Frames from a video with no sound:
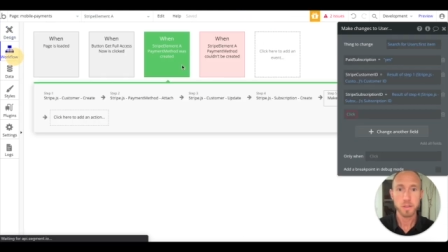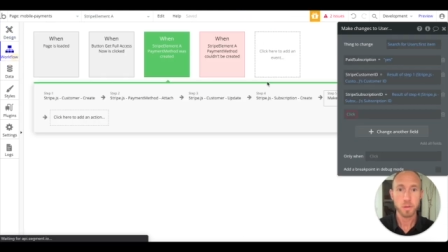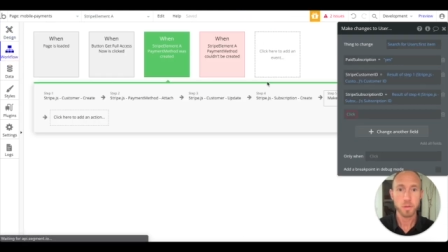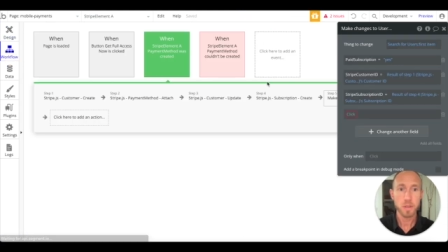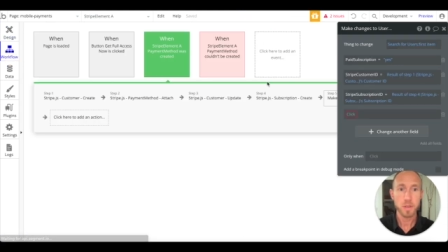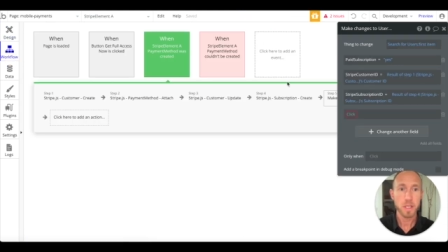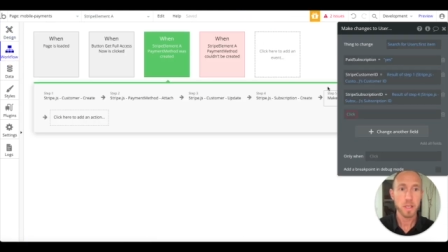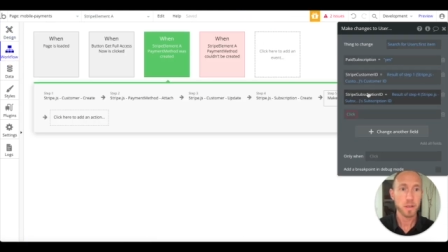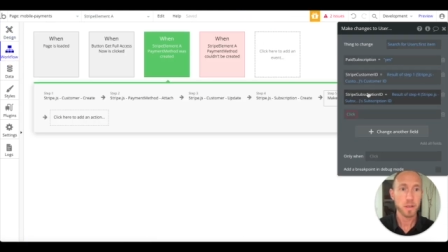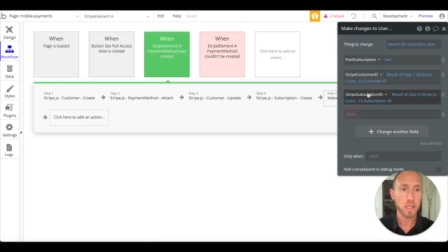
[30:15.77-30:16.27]

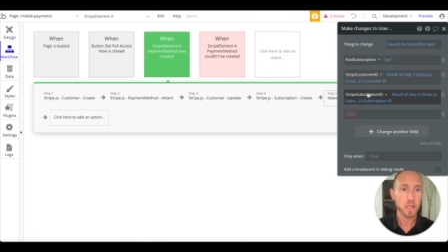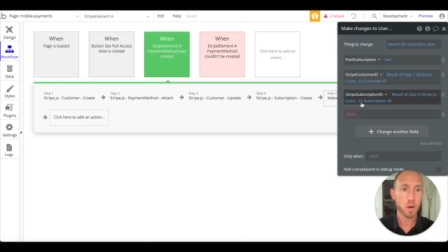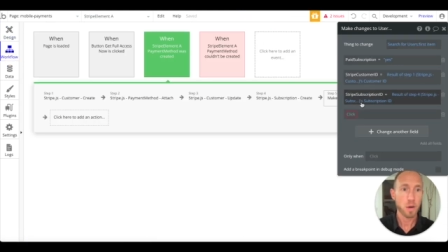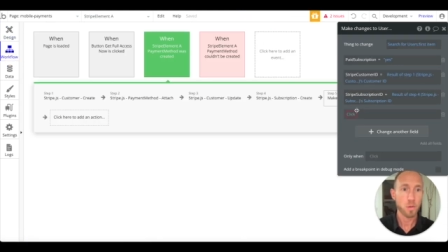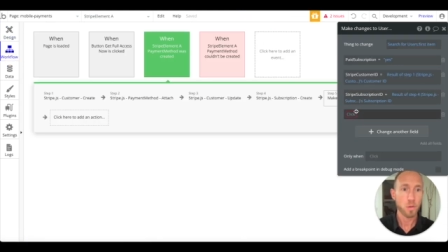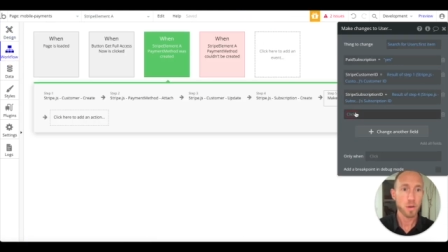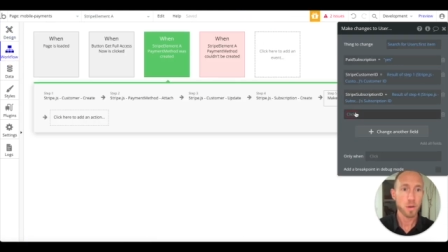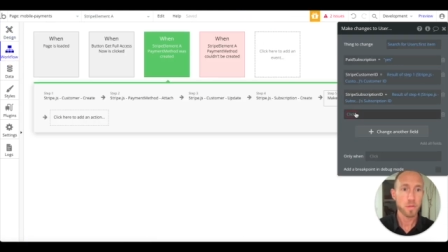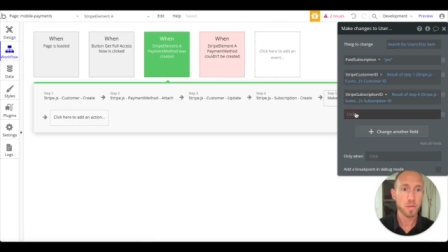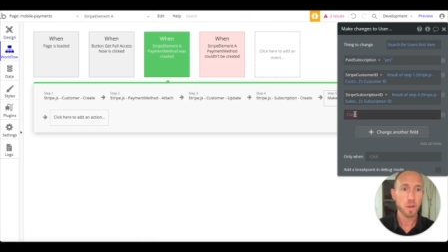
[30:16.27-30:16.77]
here in our
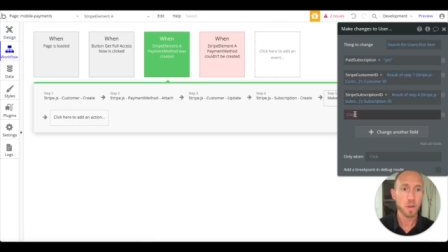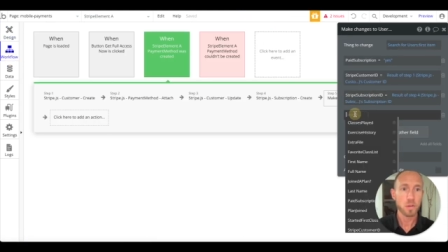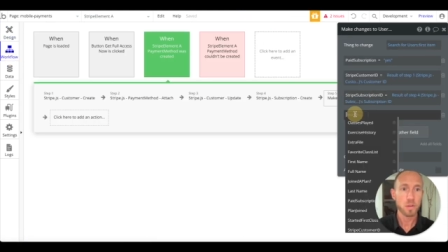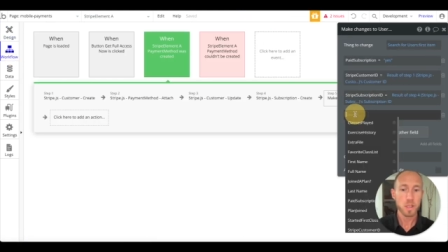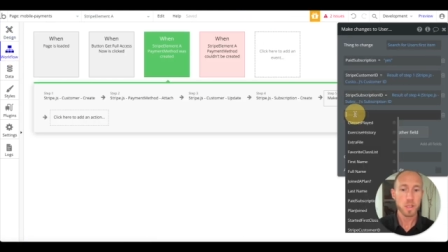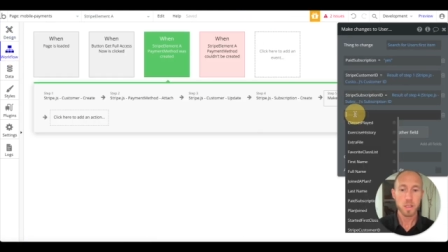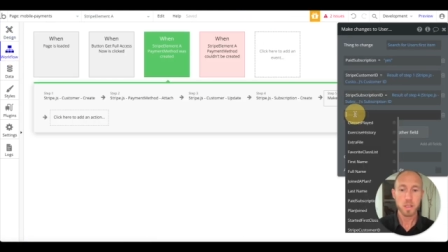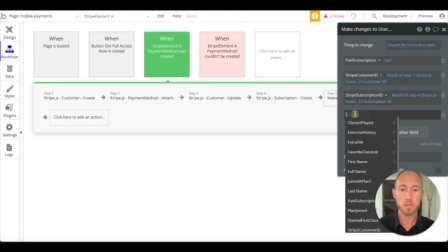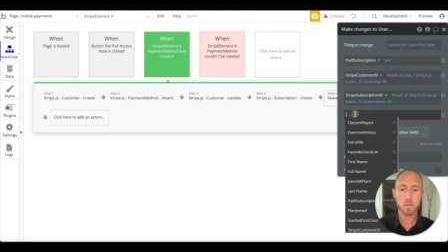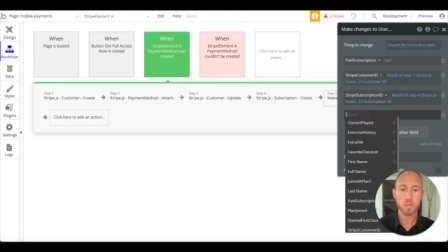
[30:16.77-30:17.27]
workflow,
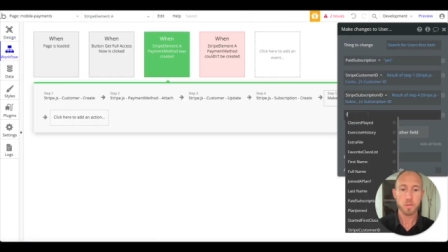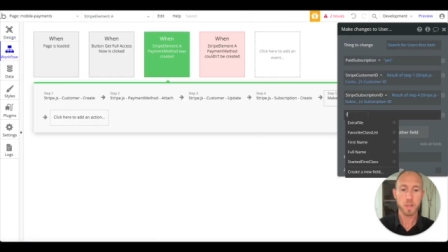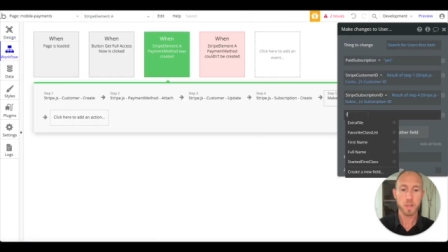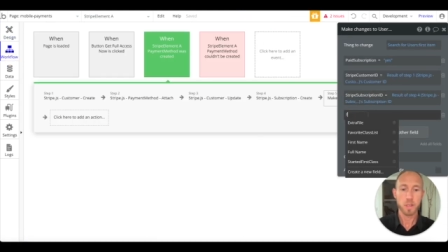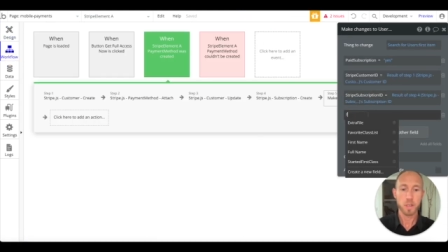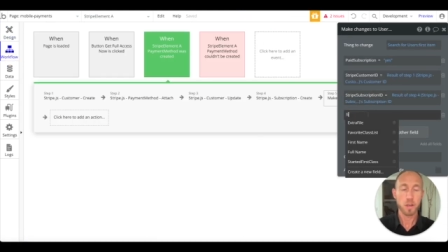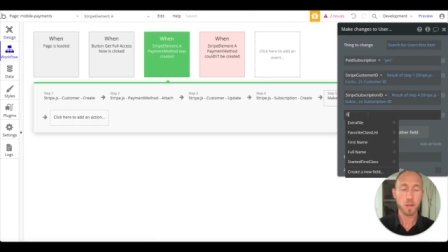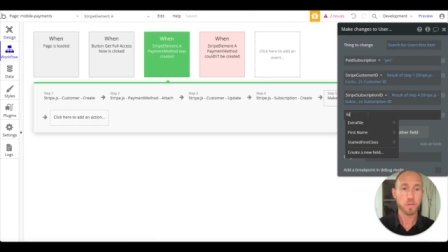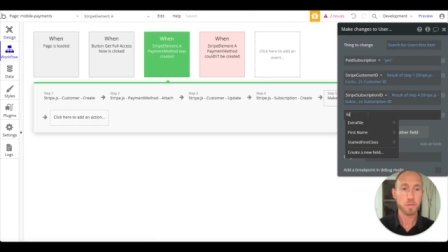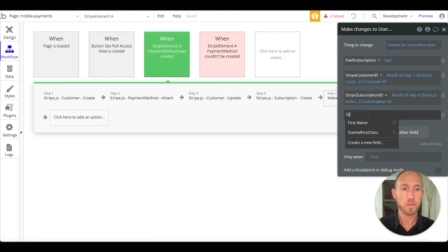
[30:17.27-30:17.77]
we're going to
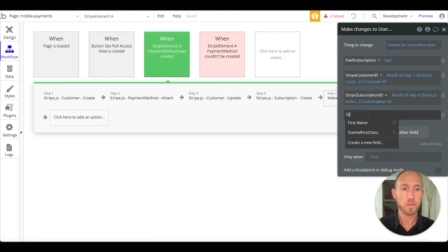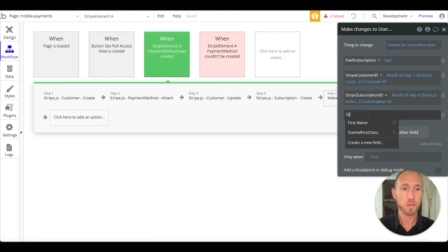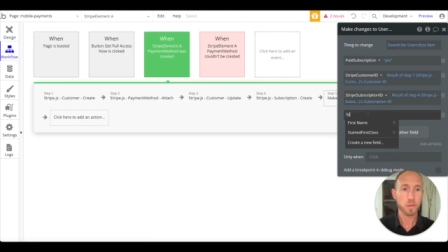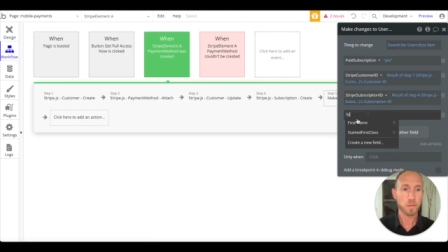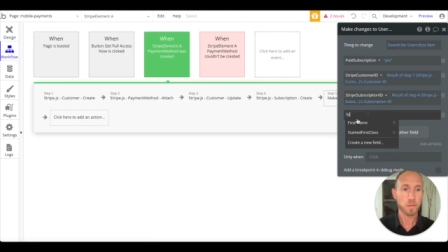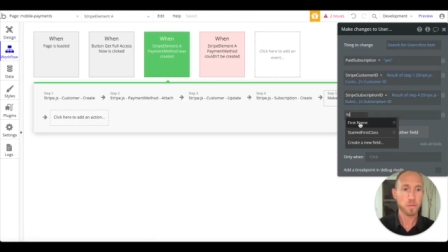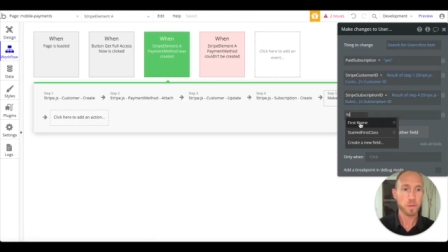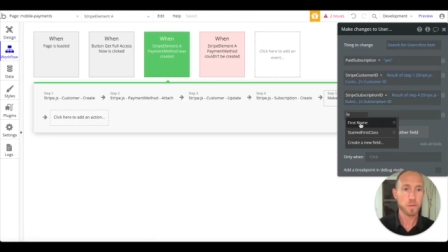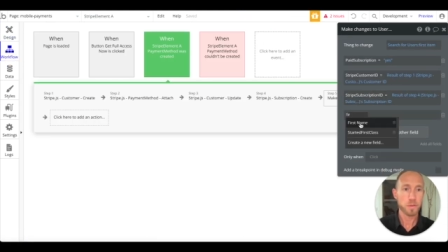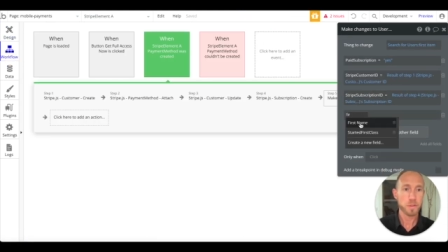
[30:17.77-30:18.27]
go look
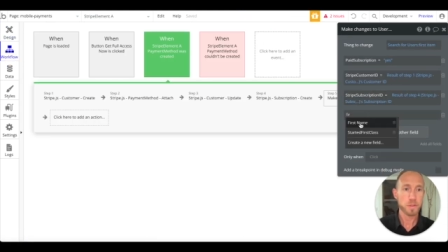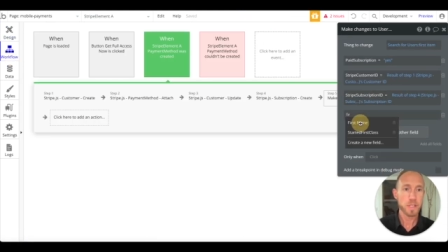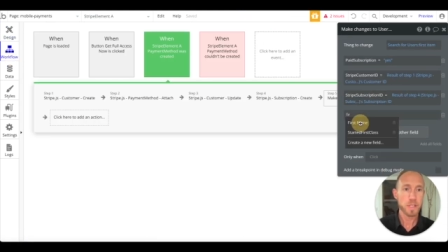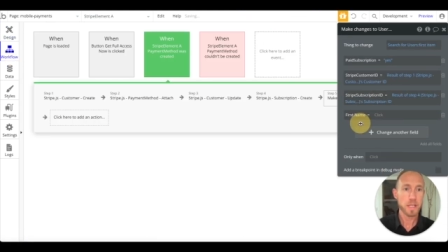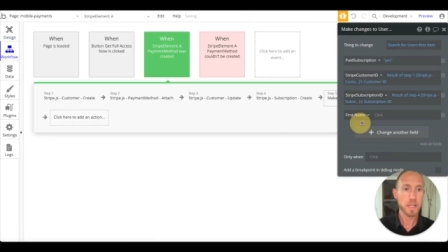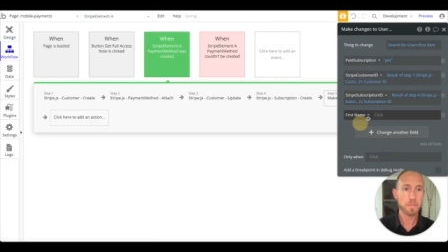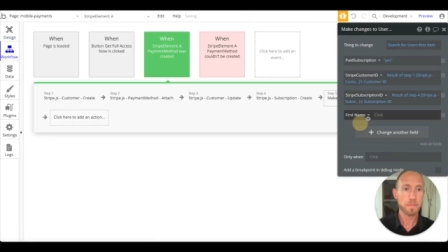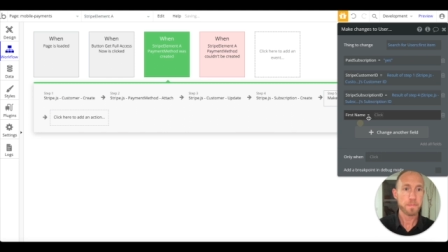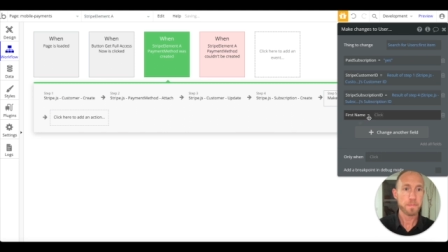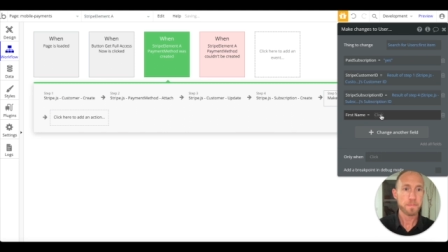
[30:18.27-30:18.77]
for first
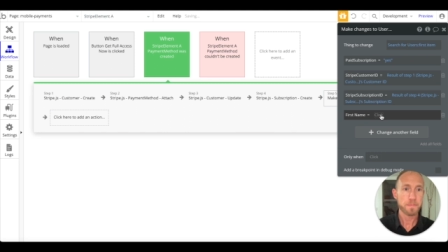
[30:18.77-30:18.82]
name